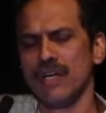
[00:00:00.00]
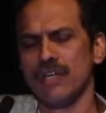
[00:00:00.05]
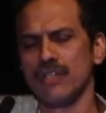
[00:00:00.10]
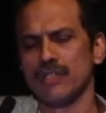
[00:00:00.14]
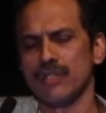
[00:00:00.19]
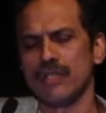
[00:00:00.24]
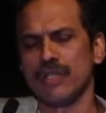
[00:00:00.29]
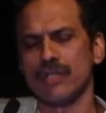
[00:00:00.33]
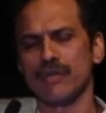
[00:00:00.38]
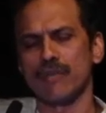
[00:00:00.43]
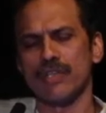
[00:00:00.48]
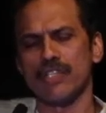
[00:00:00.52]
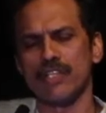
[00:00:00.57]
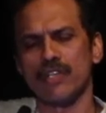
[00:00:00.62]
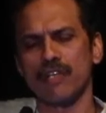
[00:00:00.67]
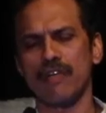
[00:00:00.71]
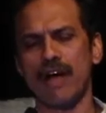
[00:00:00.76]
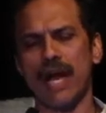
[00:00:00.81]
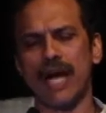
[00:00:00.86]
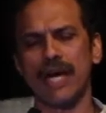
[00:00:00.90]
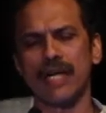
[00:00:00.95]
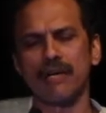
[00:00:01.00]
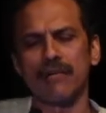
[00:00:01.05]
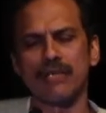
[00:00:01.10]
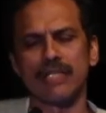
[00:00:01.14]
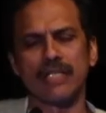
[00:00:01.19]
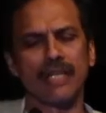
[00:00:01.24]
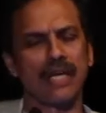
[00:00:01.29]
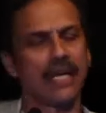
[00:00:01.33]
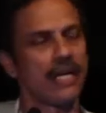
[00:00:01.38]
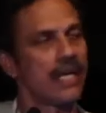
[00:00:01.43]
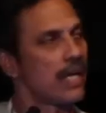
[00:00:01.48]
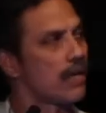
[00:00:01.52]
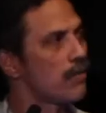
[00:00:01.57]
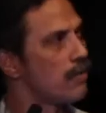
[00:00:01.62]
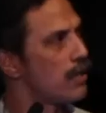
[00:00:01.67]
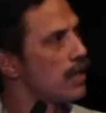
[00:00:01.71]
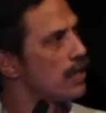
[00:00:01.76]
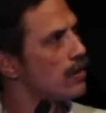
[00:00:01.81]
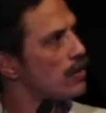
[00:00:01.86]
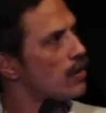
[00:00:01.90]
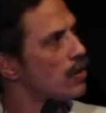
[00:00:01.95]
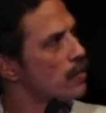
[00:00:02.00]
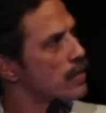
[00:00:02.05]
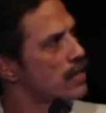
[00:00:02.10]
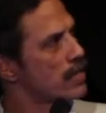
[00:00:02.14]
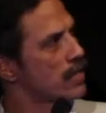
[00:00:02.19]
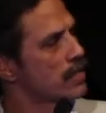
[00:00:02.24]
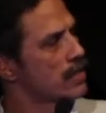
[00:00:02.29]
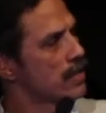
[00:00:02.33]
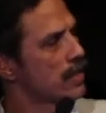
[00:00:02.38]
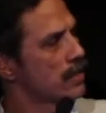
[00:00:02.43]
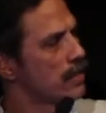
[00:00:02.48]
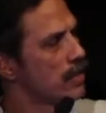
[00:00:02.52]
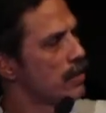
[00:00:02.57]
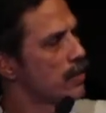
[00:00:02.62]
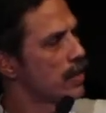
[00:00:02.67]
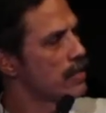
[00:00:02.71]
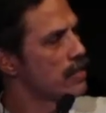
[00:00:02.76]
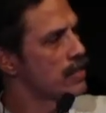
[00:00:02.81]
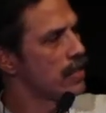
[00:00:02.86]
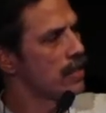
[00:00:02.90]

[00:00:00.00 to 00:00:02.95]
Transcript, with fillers: So the question of adequacy and equity in the domestic sector, you can